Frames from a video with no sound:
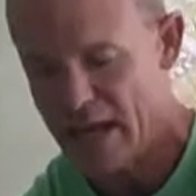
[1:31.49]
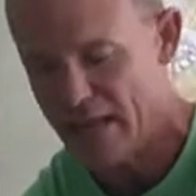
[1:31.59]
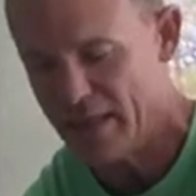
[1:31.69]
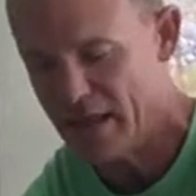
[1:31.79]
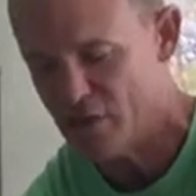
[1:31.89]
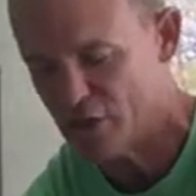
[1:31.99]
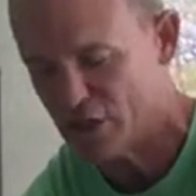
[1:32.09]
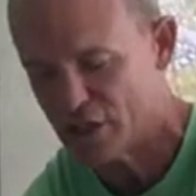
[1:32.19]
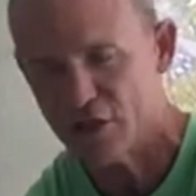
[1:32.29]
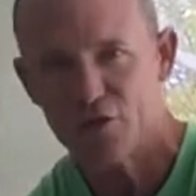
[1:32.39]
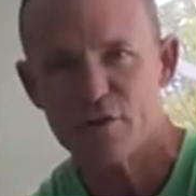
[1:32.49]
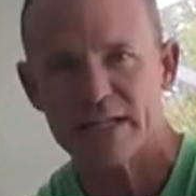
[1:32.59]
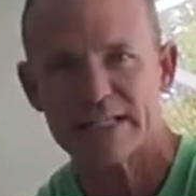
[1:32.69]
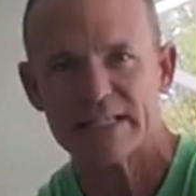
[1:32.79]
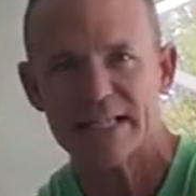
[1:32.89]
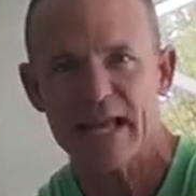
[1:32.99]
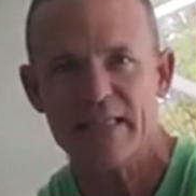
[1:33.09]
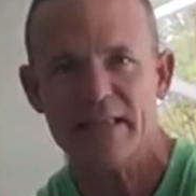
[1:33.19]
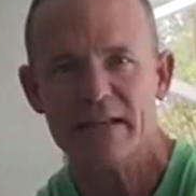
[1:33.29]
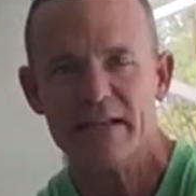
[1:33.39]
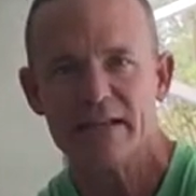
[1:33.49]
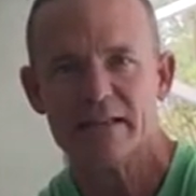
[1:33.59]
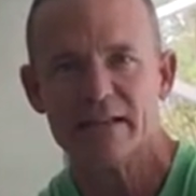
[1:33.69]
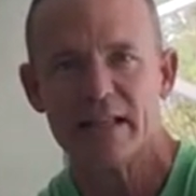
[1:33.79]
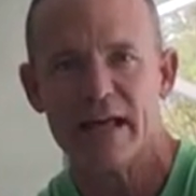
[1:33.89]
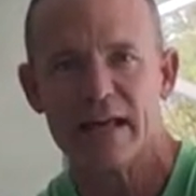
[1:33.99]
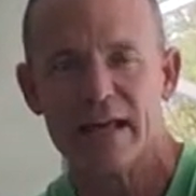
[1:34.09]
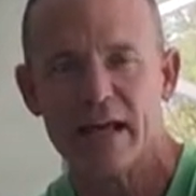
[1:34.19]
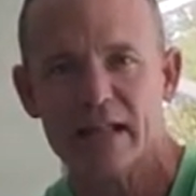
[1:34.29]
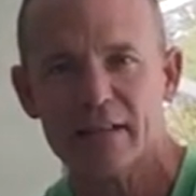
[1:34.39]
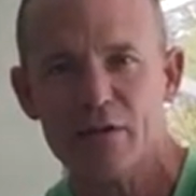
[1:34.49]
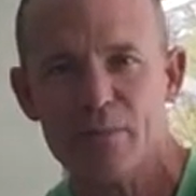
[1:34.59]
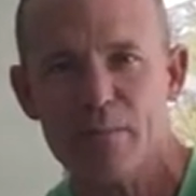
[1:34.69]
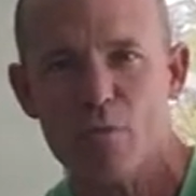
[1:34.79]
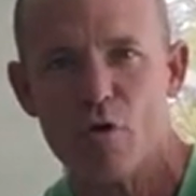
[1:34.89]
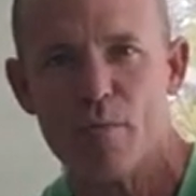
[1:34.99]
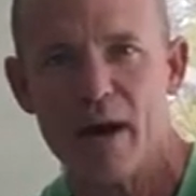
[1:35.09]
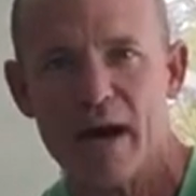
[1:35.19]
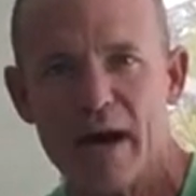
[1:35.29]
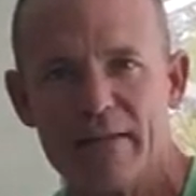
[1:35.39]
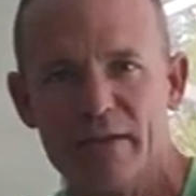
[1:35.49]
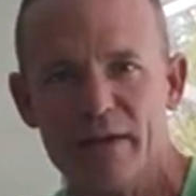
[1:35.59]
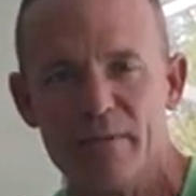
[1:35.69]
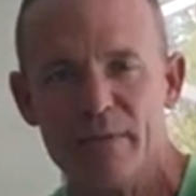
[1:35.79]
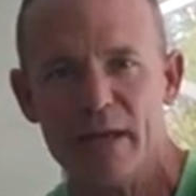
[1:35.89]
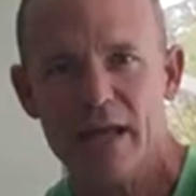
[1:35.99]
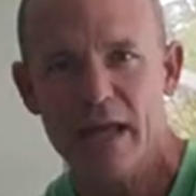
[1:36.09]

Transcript: And then you're just gonna extend the leg a little bit more behind them.